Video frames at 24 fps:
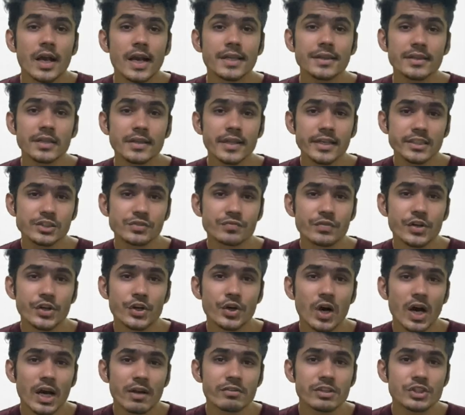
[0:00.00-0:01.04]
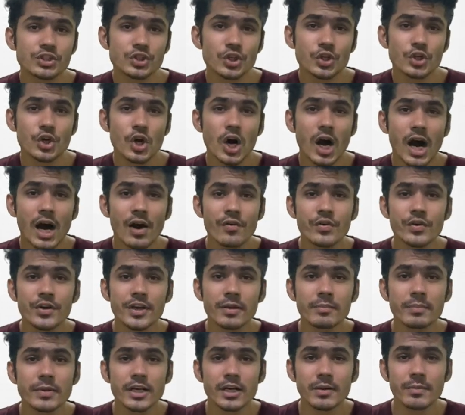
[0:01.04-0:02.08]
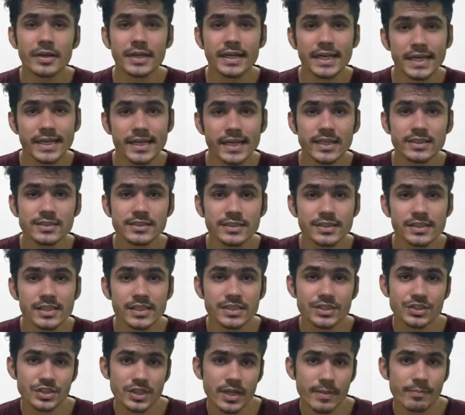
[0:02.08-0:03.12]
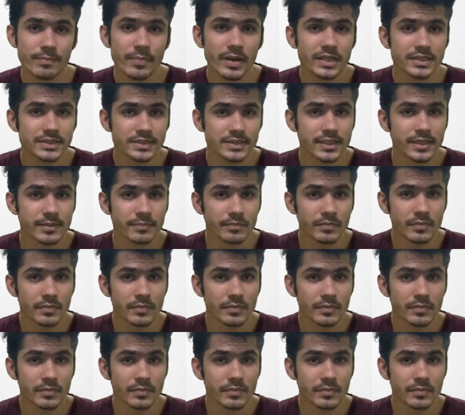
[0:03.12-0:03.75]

the next video, I will show you how you can become a data engineer step by step.